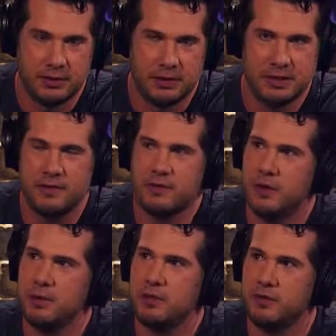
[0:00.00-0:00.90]
I say
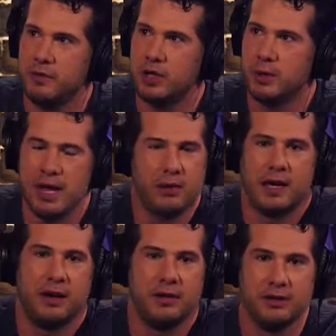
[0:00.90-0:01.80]
from you or for you, I don't
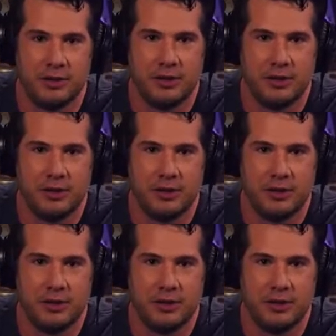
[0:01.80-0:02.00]
care.